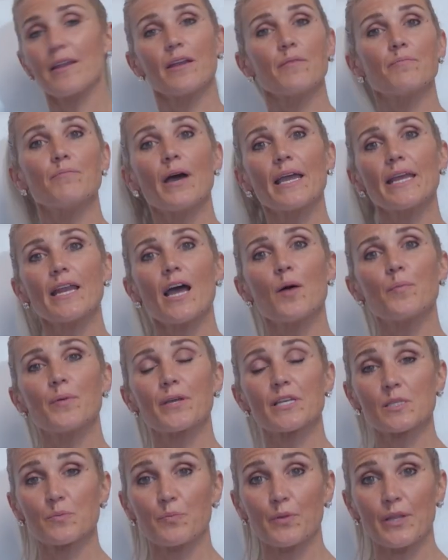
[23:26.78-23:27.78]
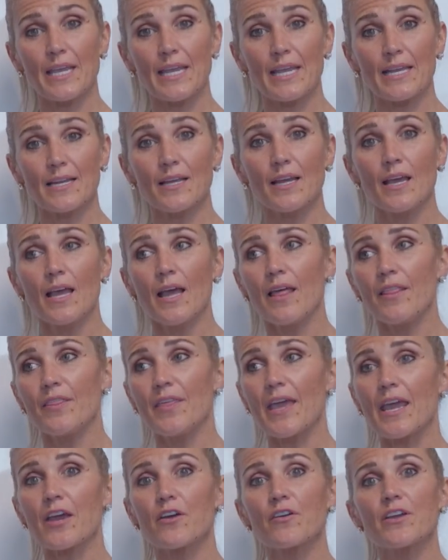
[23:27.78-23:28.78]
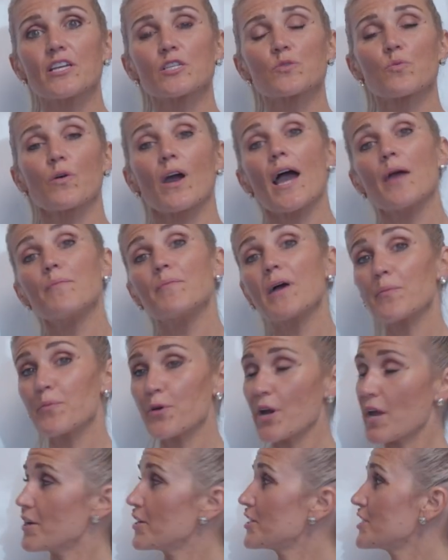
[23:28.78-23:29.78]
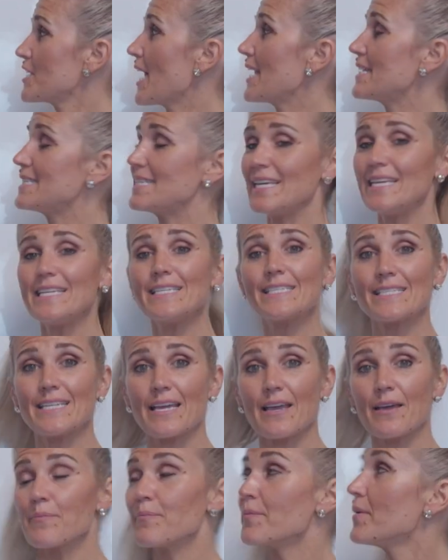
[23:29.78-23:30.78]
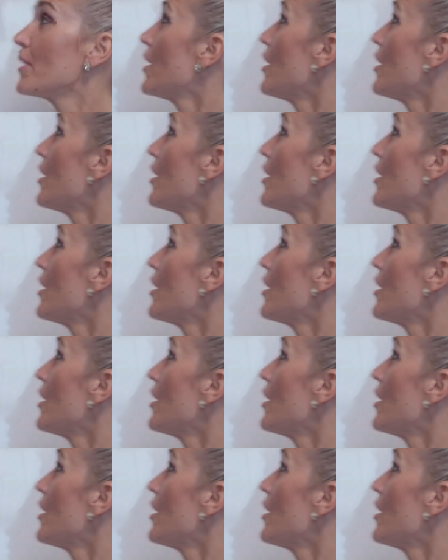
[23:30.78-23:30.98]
might help explain the areas where I might prioritize Estim